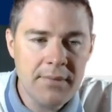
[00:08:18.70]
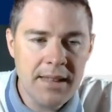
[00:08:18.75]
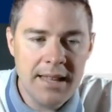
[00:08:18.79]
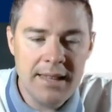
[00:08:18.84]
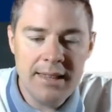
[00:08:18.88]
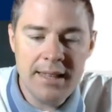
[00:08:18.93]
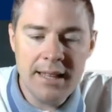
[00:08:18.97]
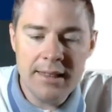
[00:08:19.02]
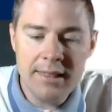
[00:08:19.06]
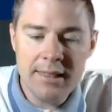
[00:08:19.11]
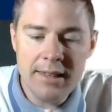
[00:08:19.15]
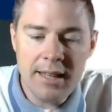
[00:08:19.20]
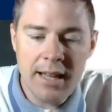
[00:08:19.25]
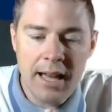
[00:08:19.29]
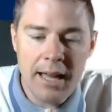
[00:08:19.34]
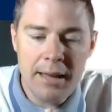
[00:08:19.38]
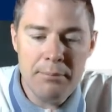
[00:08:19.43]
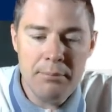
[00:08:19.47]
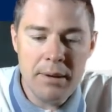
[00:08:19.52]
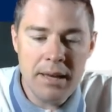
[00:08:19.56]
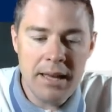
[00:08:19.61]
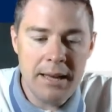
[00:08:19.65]
and then
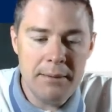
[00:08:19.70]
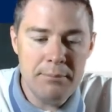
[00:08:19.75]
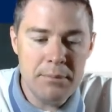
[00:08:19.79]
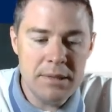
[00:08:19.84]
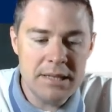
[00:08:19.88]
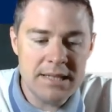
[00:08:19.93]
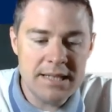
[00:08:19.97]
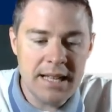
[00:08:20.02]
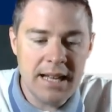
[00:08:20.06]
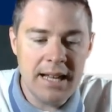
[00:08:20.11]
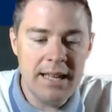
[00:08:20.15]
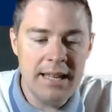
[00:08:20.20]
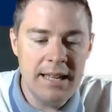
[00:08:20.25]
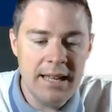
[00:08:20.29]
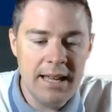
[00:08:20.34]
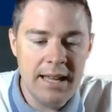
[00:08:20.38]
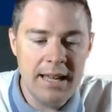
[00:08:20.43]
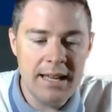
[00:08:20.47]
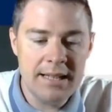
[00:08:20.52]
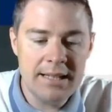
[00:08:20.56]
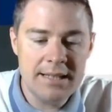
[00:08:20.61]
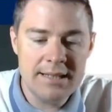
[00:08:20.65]
type
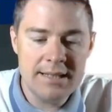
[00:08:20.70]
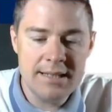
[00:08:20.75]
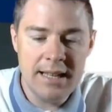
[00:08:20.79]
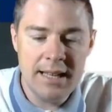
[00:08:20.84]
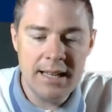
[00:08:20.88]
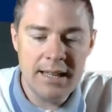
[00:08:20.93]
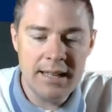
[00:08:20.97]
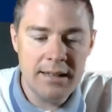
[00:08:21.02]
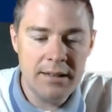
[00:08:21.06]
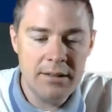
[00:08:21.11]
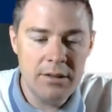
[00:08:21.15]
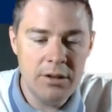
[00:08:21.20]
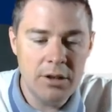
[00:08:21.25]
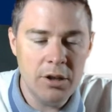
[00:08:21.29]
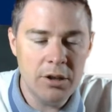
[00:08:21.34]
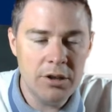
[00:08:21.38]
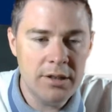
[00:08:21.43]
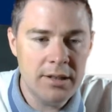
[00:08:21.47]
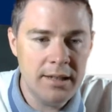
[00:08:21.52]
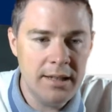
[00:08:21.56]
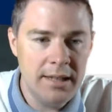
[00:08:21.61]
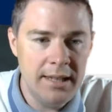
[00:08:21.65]

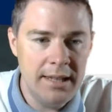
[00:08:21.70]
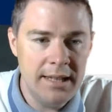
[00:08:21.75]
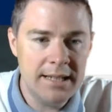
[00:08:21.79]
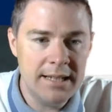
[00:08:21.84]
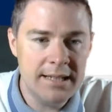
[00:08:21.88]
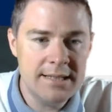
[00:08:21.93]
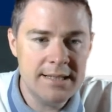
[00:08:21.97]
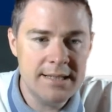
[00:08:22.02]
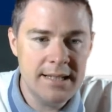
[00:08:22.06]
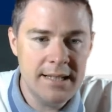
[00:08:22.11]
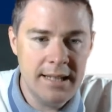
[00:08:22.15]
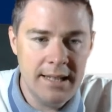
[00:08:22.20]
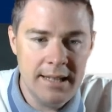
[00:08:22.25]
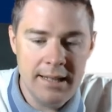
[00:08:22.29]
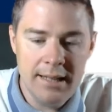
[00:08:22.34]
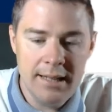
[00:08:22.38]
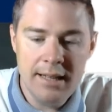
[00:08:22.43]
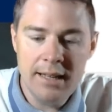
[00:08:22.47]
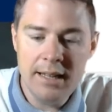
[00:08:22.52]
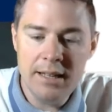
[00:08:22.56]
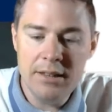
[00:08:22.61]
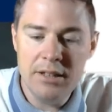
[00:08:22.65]

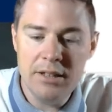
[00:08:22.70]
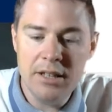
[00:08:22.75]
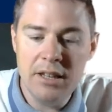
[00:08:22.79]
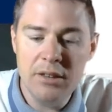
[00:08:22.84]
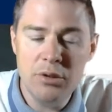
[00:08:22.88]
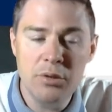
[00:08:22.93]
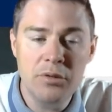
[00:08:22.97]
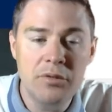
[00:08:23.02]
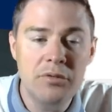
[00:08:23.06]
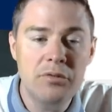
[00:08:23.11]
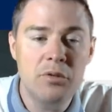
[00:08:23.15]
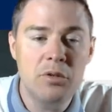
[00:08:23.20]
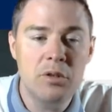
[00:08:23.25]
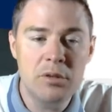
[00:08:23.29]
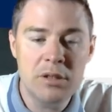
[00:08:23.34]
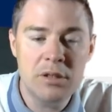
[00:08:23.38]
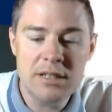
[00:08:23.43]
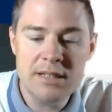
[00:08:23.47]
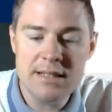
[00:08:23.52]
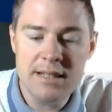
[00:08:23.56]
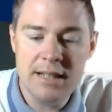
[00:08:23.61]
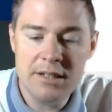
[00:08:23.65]
msiexec.exe and then do
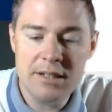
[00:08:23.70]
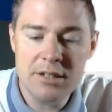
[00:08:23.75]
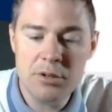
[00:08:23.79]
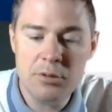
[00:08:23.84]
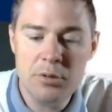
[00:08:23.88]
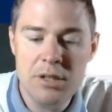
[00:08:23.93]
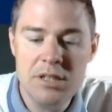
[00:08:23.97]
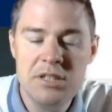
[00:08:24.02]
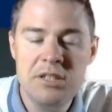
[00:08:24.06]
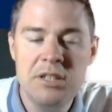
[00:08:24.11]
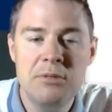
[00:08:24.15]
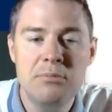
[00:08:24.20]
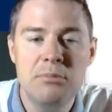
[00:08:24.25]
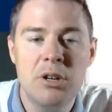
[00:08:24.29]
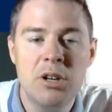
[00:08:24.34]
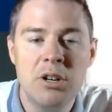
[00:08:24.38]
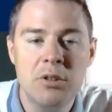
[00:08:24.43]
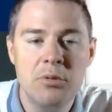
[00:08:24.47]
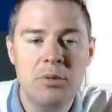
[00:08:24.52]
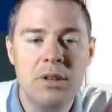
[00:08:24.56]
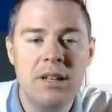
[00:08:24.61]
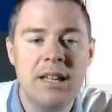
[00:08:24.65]
forward slash question
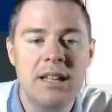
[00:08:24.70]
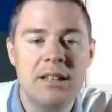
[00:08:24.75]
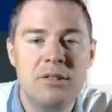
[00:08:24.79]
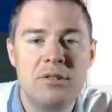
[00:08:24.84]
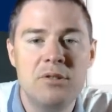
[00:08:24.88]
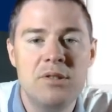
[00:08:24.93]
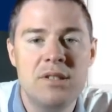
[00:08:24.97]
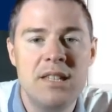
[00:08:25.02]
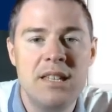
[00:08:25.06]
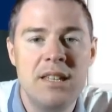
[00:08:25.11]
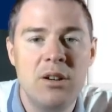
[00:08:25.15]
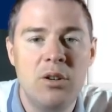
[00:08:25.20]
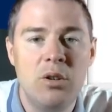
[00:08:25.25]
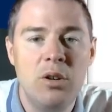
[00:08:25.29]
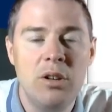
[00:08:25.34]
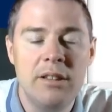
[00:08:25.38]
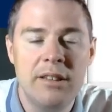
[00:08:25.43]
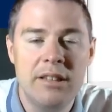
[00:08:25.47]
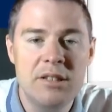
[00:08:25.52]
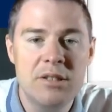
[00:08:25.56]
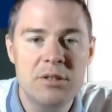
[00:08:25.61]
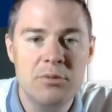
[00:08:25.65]
mark, we get to see
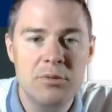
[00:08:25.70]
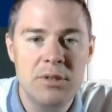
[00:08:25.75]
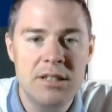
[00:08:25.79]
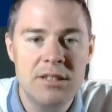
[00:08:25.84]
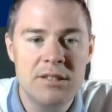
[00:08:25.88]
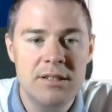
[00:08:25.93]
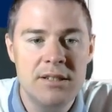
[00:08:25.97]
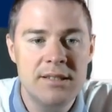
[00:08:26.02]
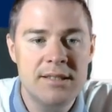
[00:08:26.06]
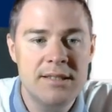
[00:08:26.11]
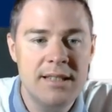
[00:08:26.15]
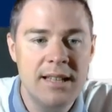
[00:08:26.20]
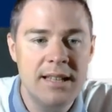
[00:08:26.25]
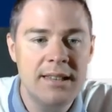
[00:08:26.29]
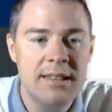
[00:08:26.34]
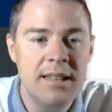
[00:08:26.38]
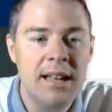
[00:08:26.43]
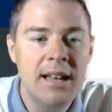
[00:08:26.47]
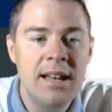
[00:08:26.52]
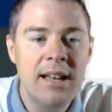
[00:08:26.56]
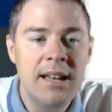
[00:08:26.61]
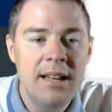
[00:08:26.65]
all the switches that
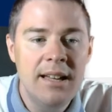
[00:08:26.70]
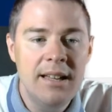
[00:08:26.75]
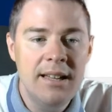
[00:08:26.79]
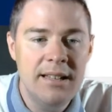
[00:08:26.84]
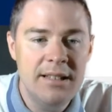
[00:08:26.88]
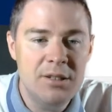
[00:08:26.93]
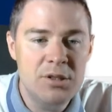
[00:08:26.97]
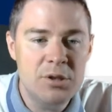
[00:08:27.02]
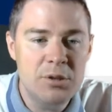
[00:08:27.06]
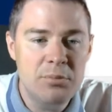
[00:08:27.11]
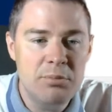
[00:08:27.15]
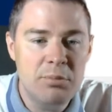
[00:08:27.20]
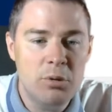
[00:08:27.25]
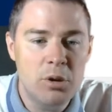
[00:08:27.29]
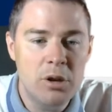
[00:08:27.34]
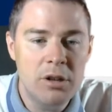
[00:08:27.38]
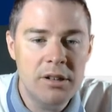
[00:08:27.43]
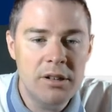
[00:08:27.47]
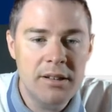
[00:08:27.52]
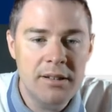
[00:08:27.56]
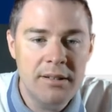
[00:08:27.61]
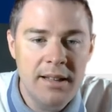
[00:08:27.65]
it
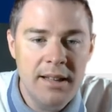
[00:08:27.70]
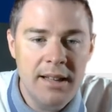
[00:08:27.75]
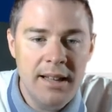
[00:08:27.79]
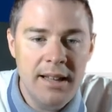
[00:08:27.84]
support.